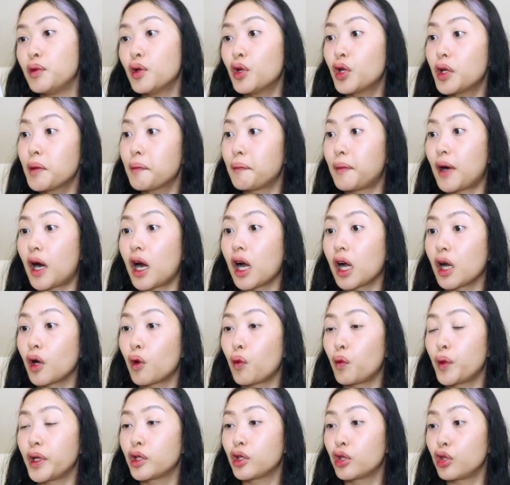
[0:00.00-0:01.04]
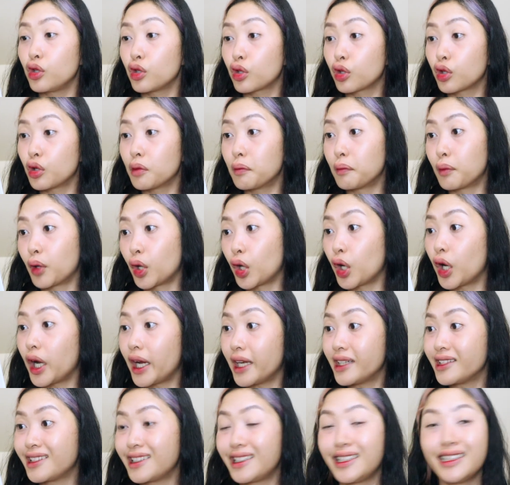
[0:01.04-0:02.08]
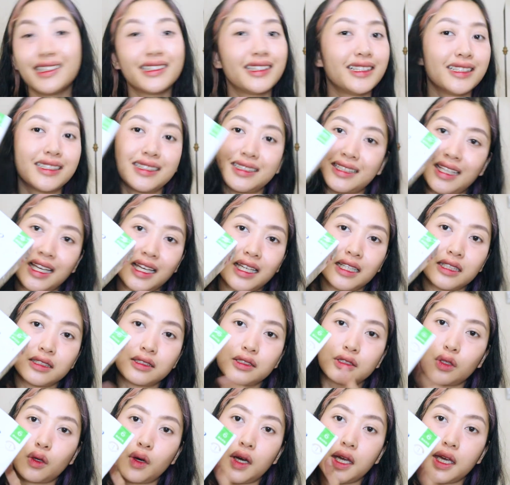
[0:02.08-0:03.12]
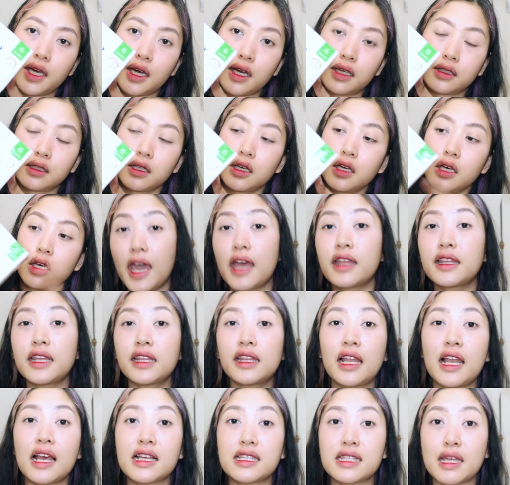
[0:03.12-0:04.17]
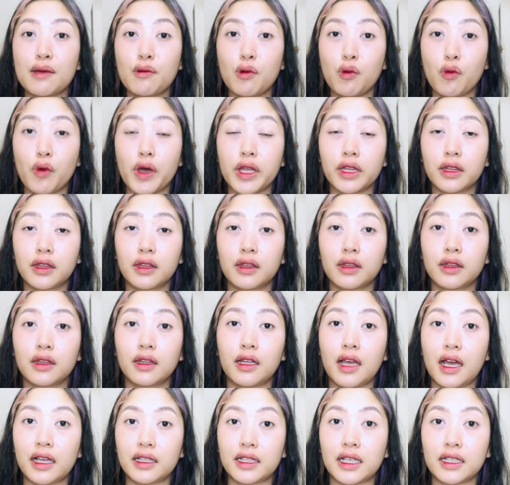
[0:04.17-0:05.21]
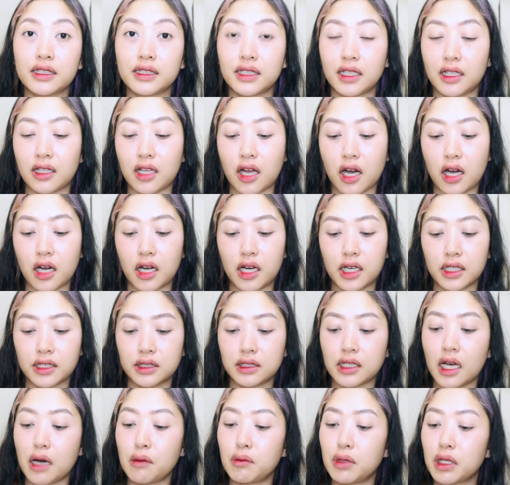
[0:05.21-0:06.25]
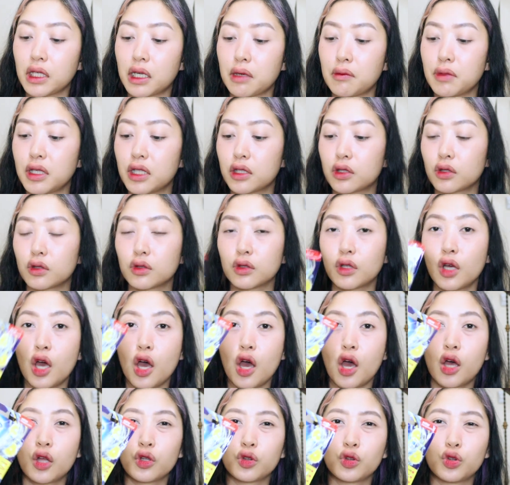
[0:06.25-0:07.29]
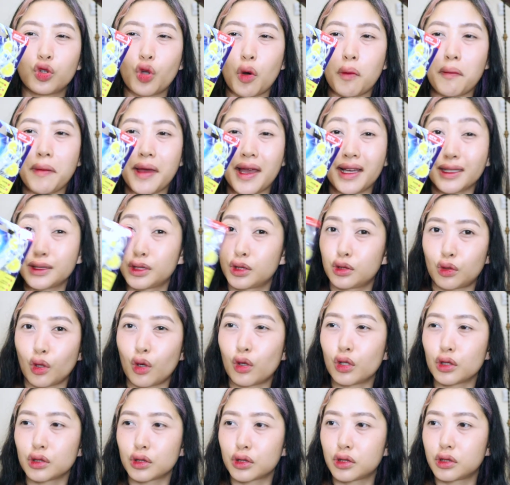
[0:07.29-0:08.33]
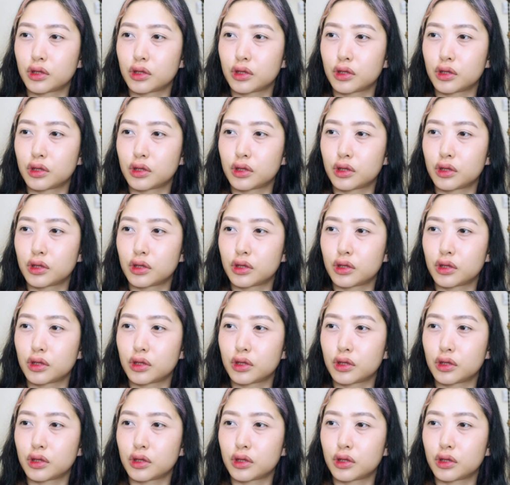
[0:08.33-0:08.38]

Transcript: Beauty bar with cucumber and green tea scent. So, ayan. And then, the last time we went at S&R is nakabili kami itong Domestos